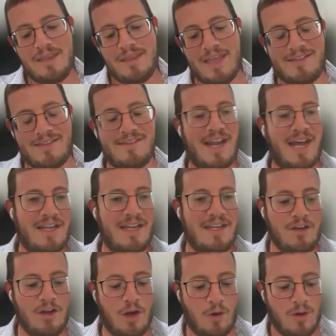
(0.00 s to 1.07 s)
That's not,
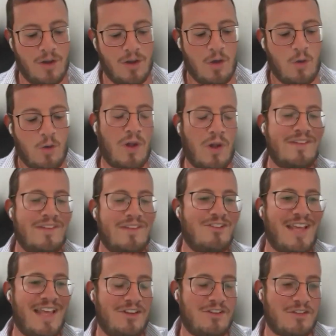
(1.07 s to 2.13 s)
once your
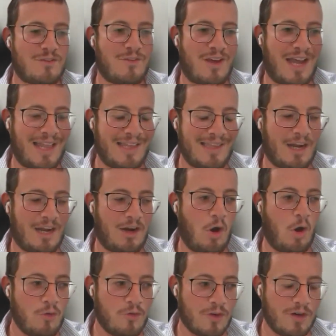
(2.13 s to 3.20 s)
10 years of aliyah are
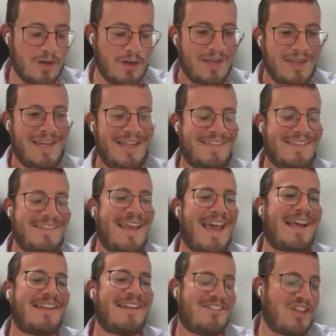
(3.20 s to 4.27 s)
over, it's
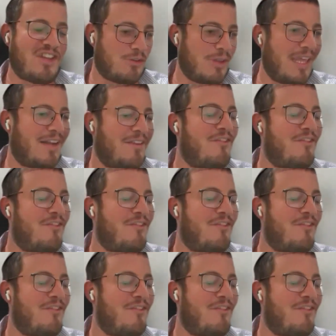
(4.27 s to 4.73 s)
taxed generally at a